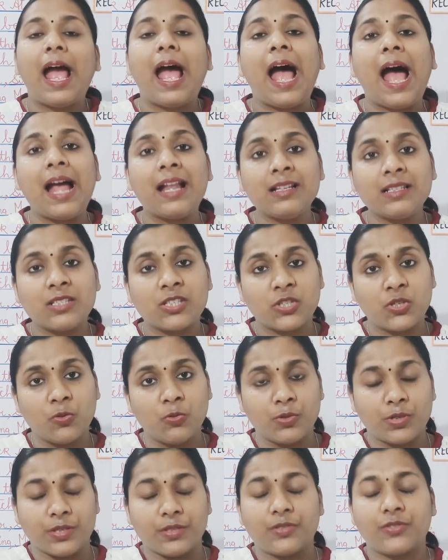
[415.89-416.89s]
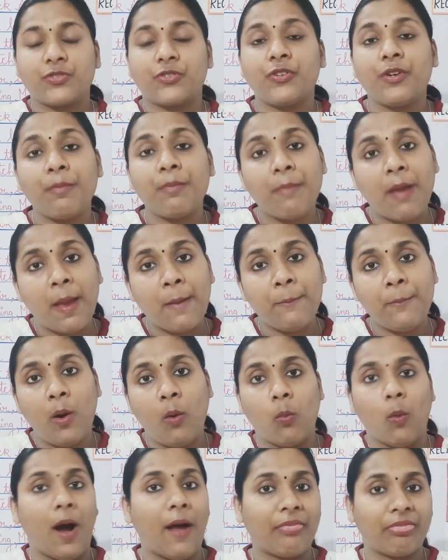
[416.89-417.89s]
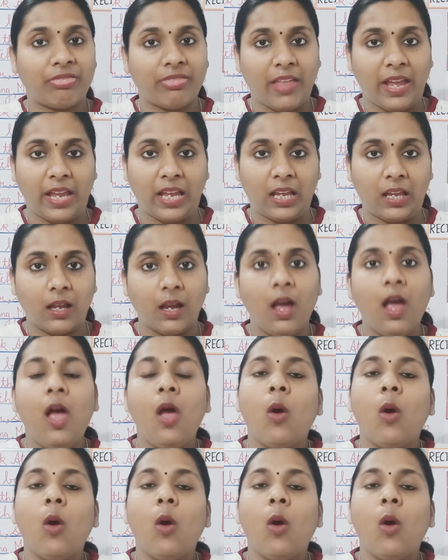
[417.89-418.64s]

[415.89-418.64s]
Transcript: And students, remember one thing.